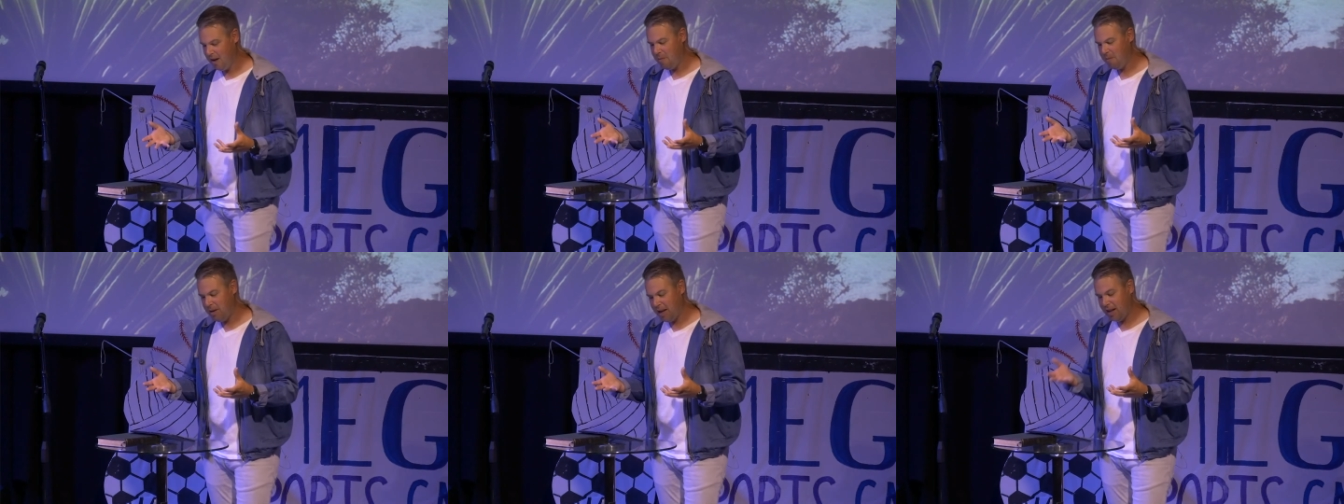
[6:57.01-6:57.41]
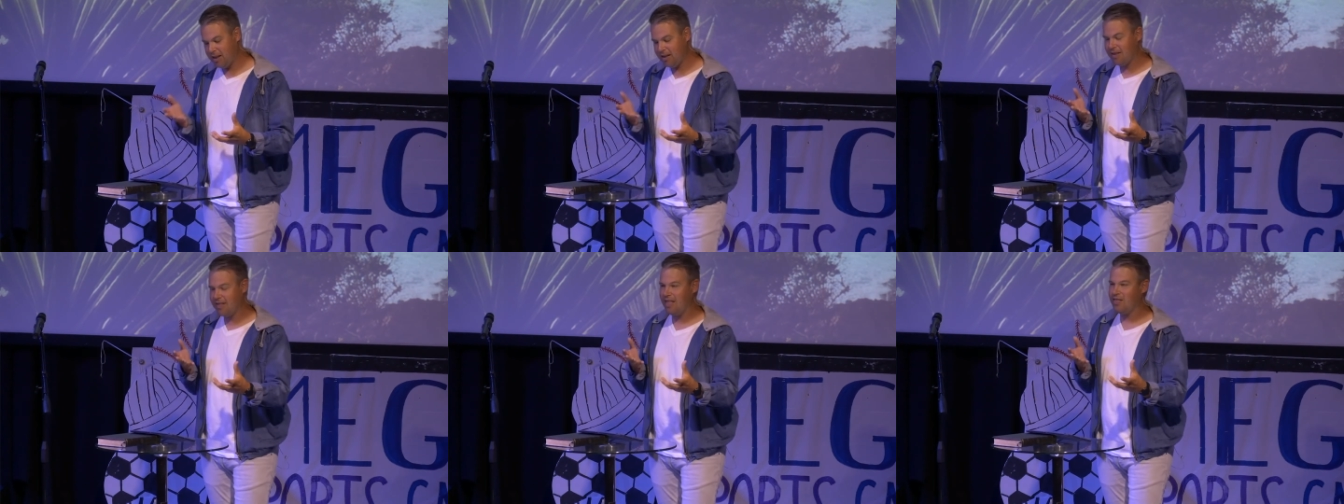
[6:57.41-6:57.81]

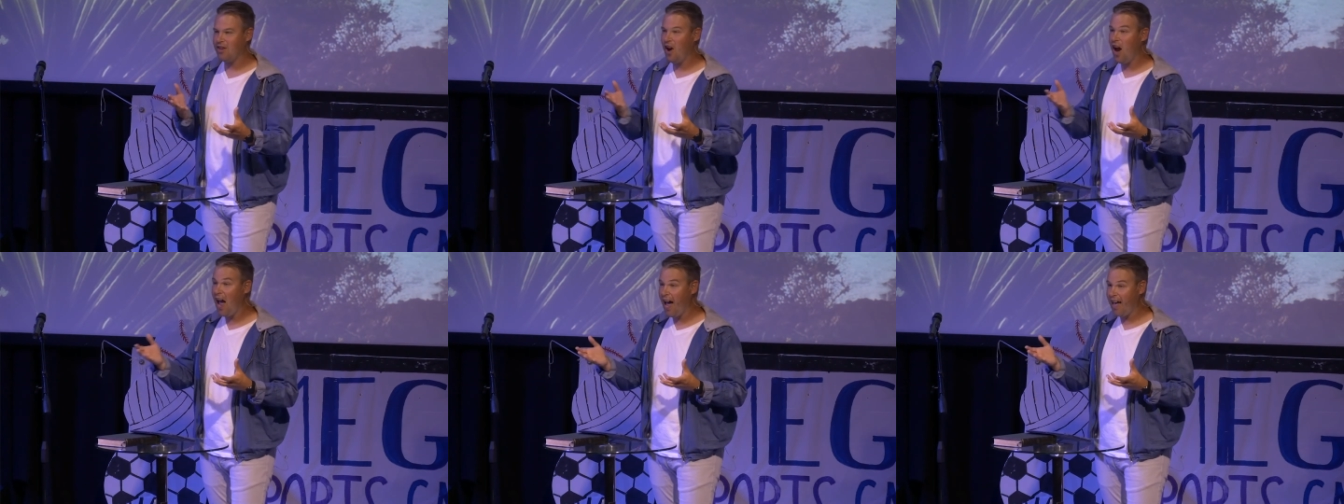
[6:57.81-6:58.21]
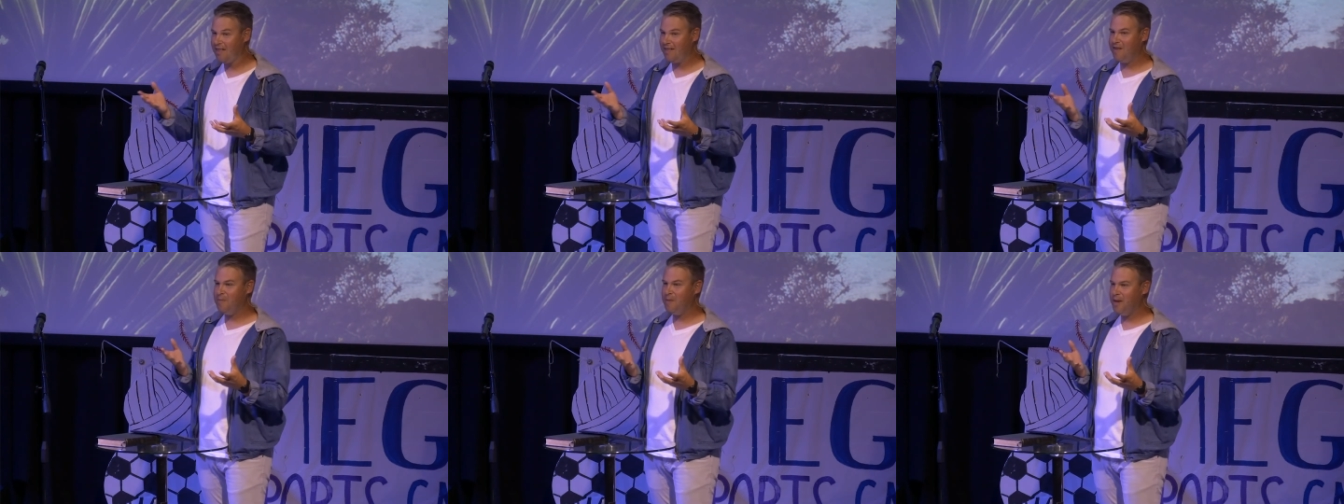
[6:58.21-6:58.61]
means that there
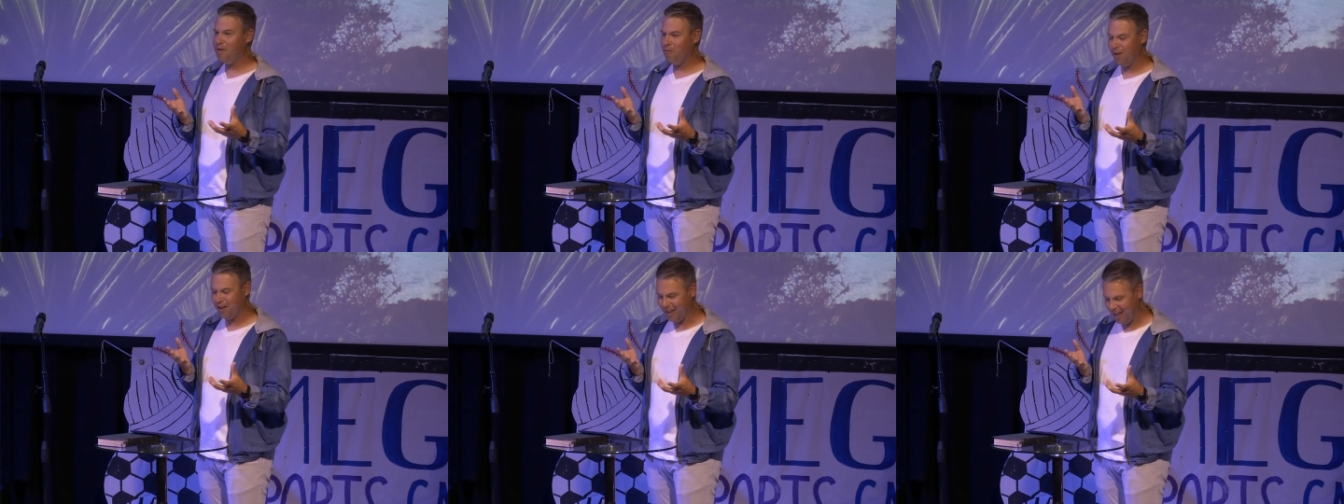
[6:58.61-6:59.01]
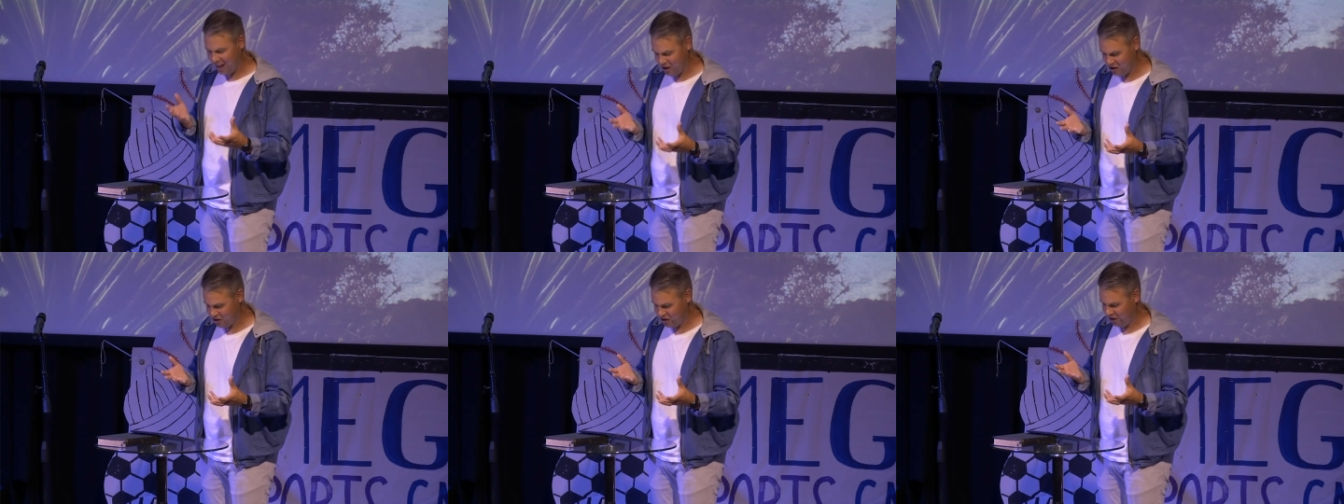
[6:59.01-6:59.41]
has to be a
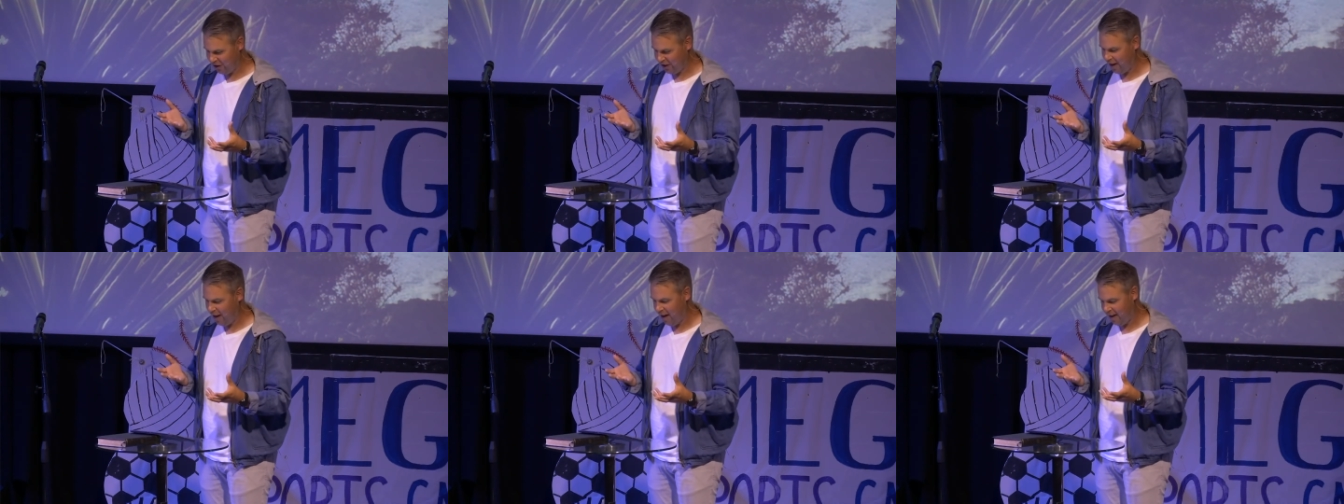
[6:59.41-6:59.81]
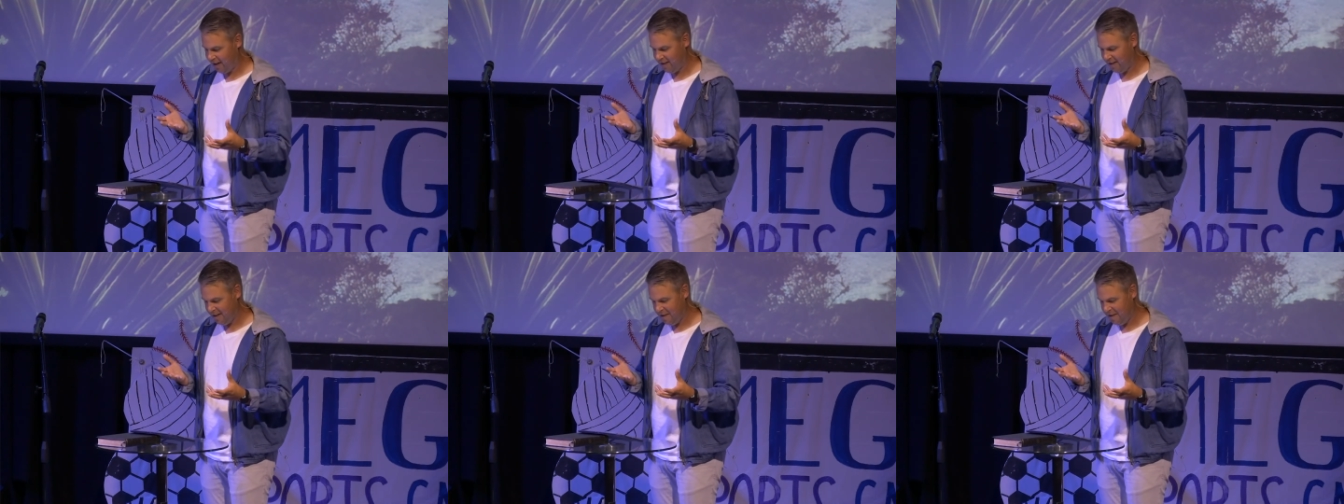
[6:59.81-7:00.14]
relational God.